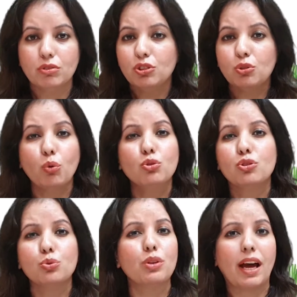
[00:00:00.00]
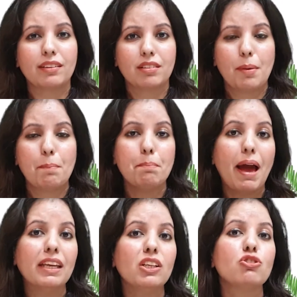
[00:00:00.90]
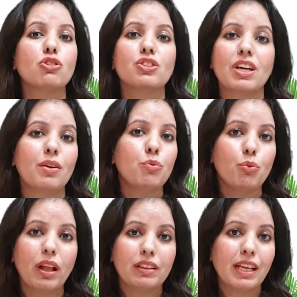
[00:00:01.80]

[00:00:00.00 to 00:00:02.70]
Don't do that. Manage your time well.